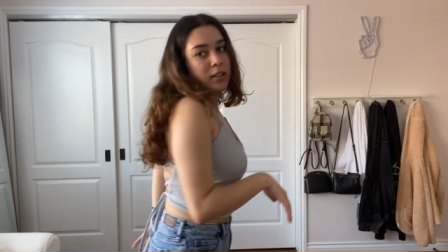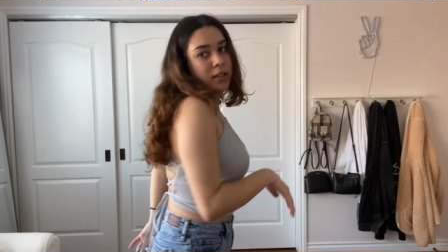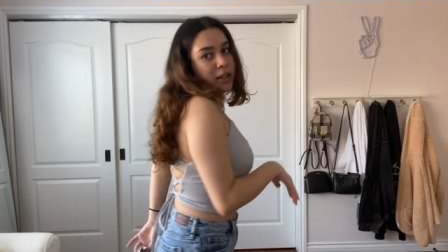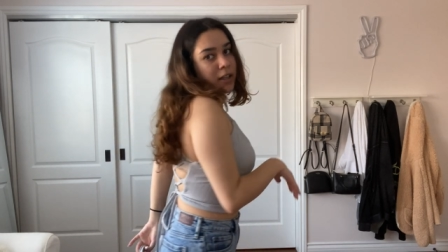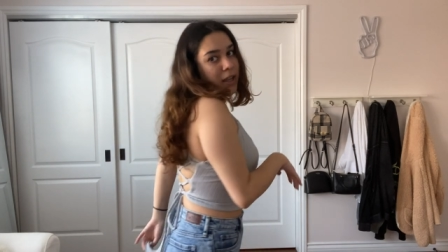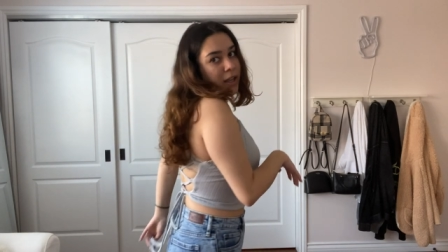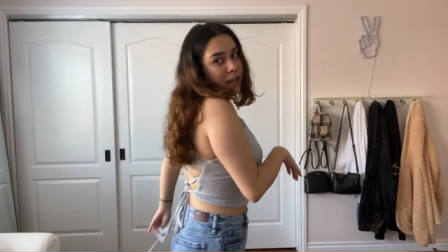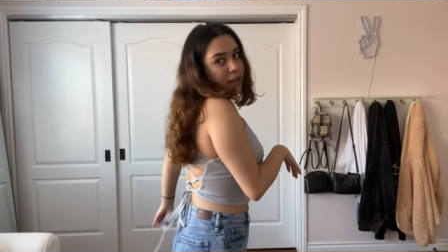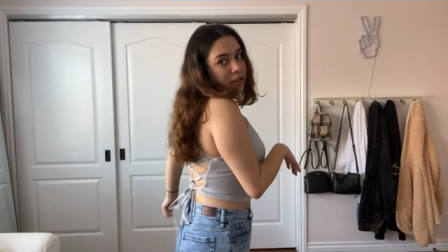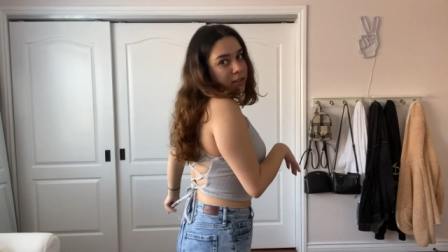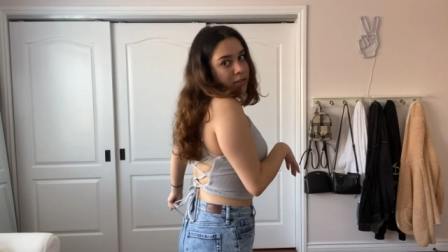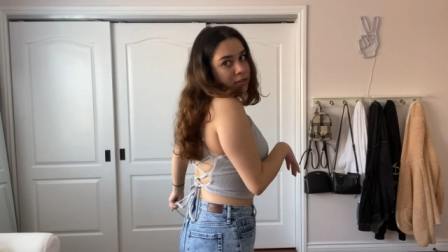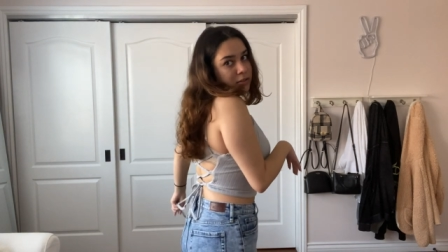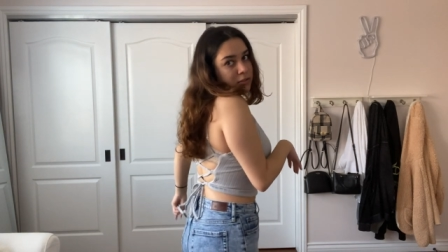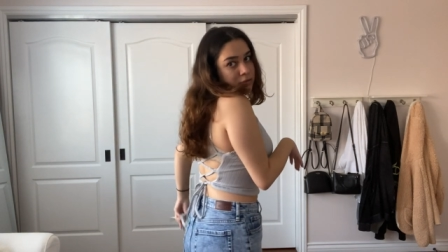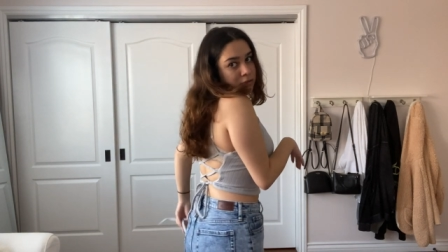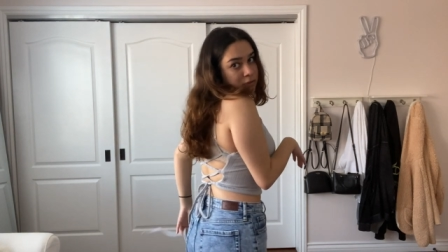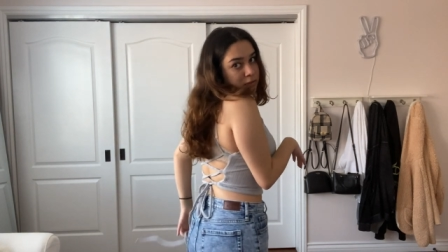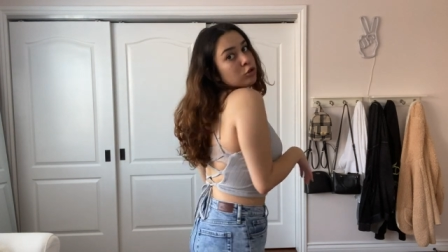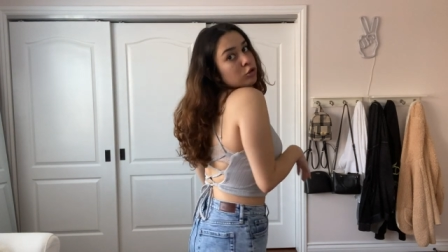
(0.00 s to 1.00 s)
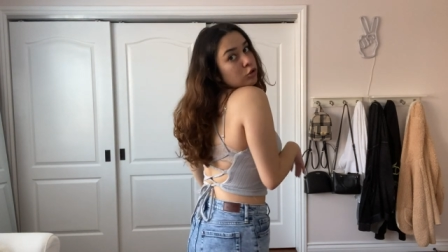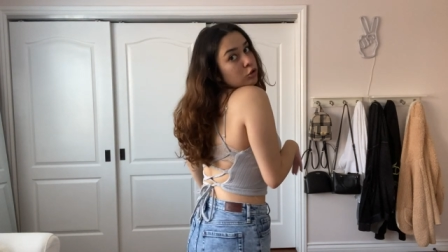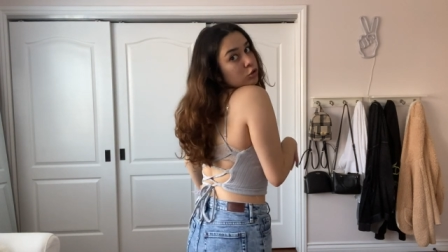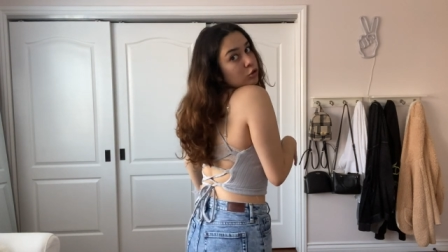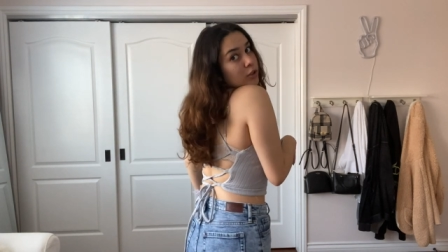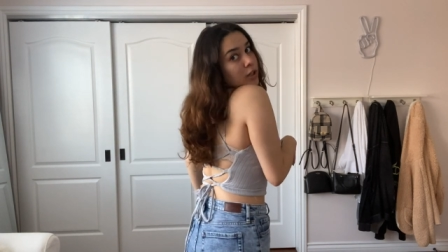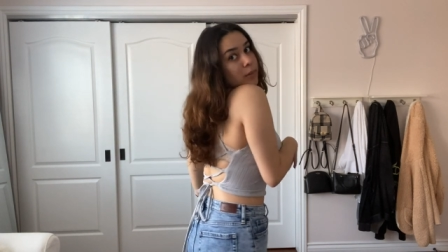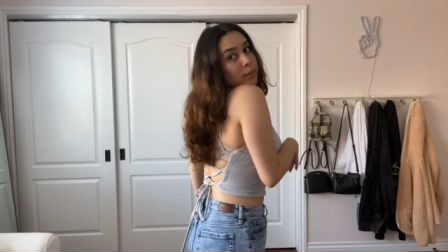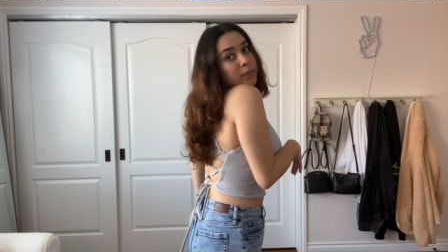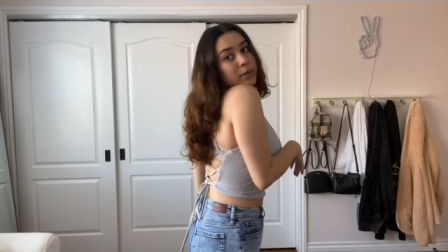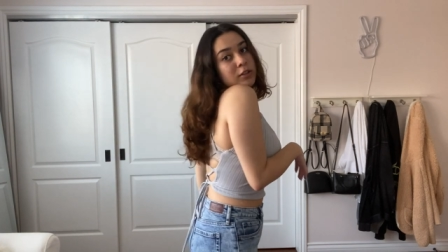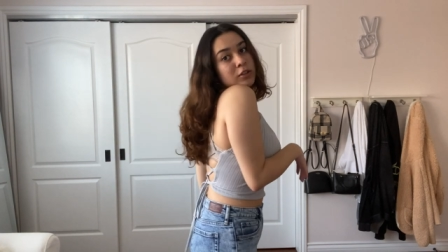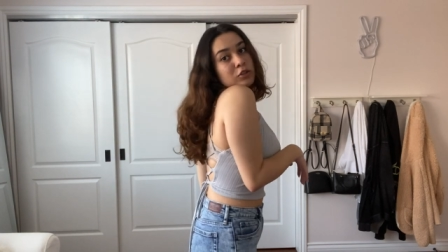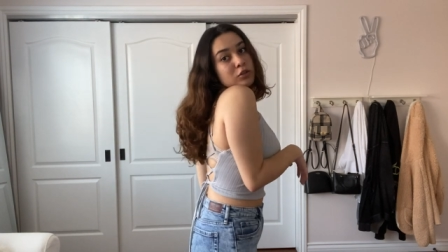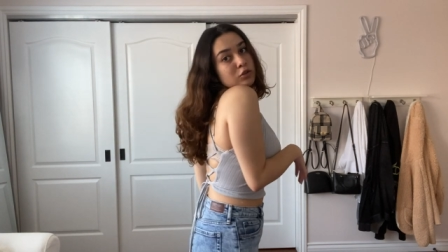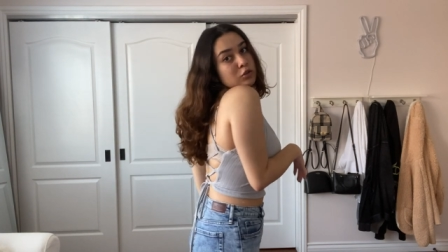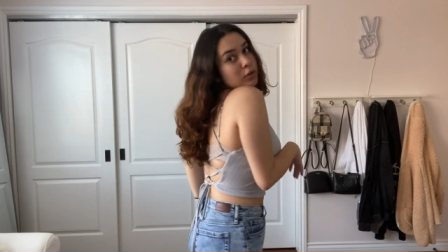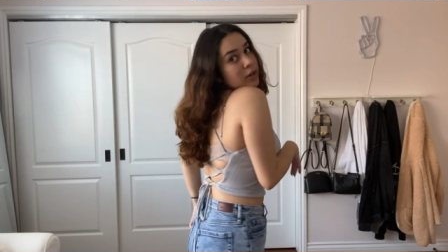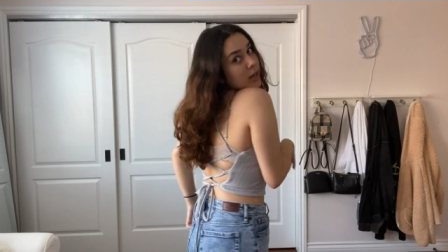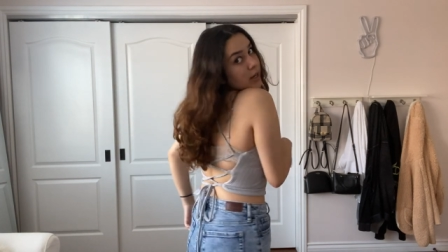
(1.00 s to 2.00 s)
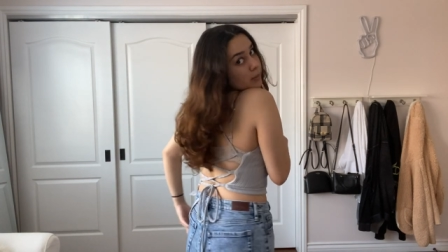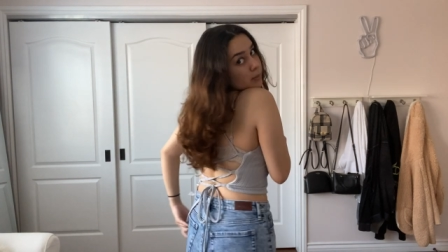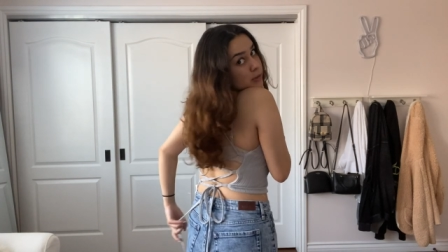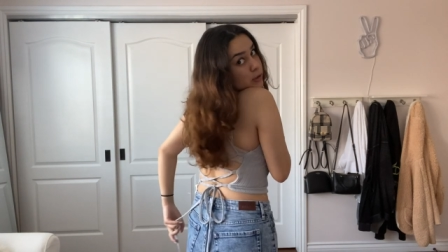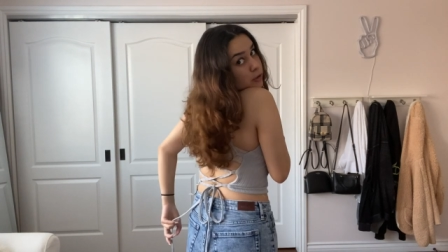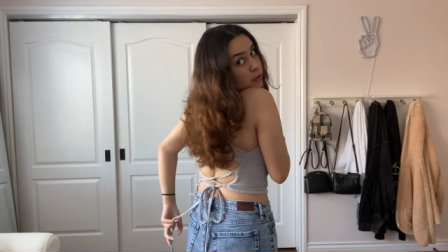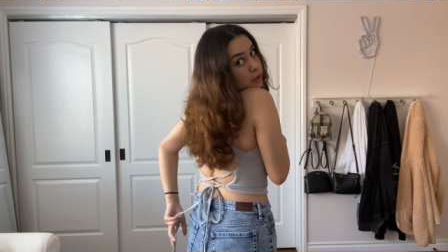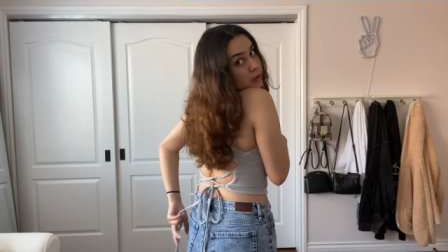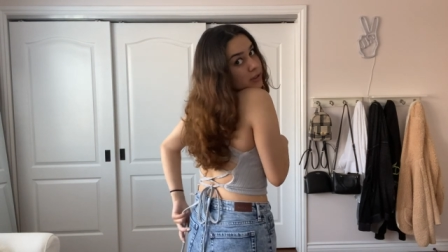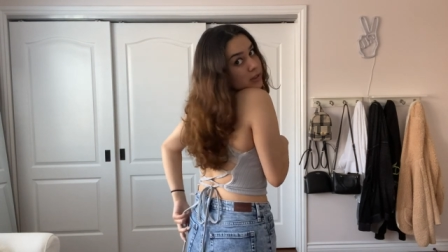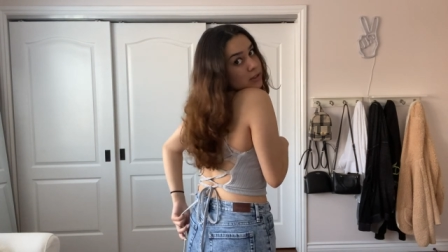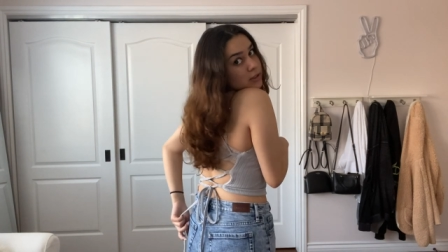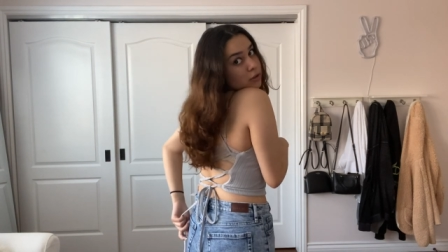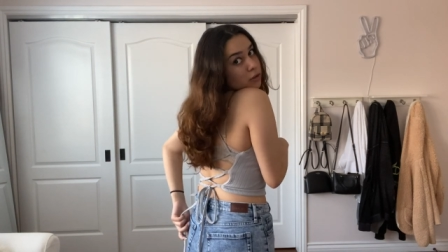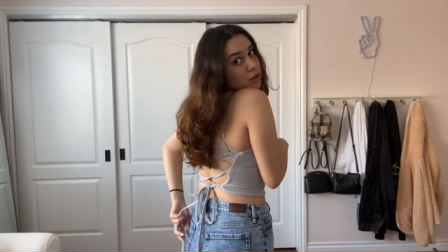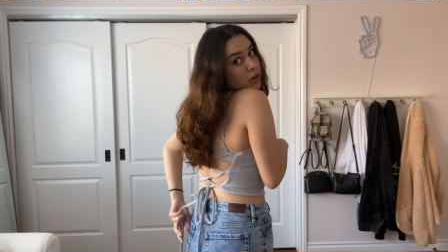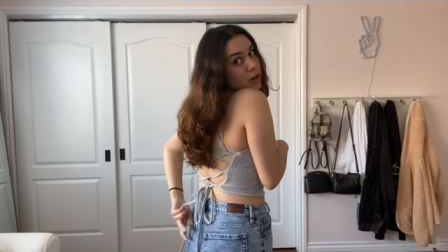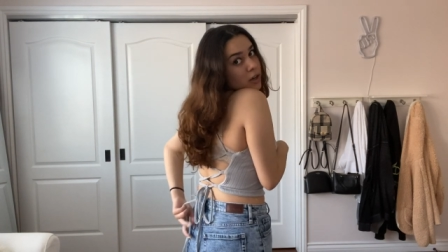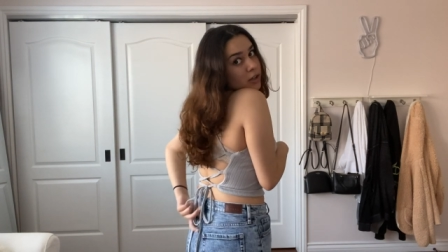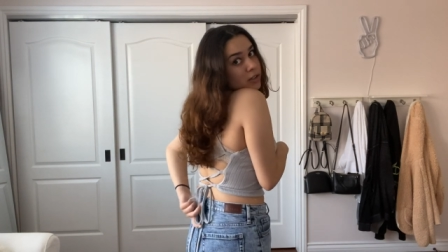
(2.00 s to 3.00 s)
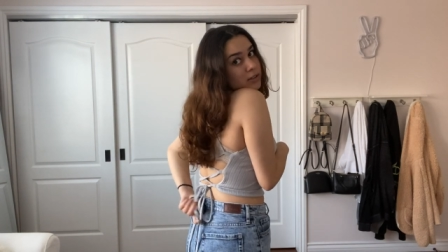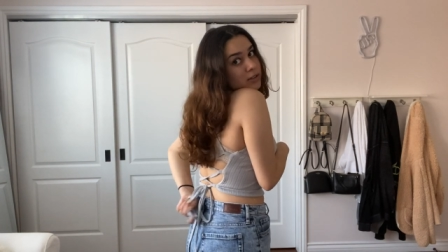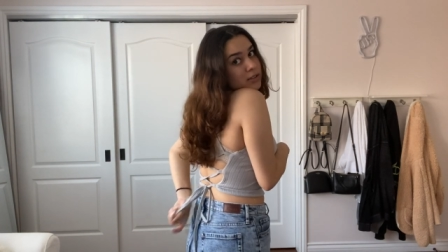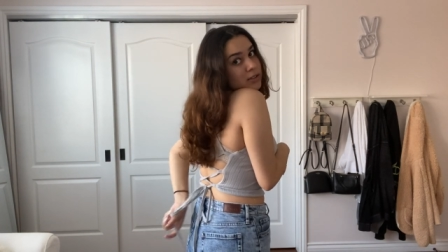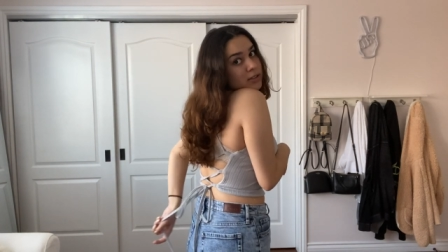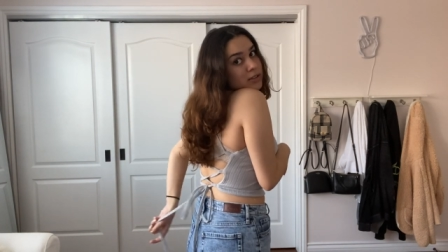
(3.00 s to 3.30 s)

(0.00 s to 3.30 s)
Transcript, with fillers: Again, strappy straps, crisscross,